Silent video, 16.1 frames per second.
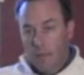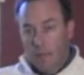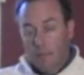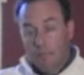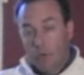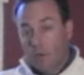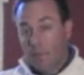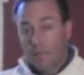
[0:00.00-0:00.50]

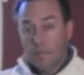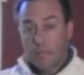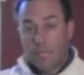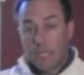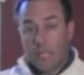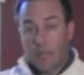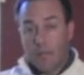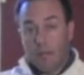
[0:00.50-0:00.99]
moving the
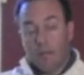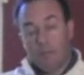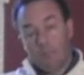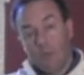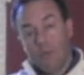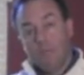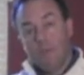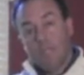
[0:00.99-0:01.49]
needle.
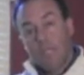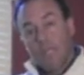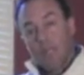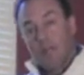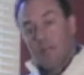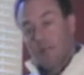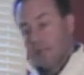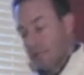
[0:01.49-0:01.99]
Move the needle
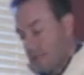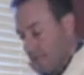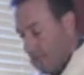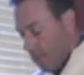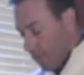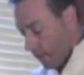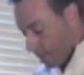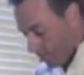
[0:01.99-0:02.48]
on the
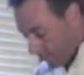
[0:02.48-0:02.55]
scale. Your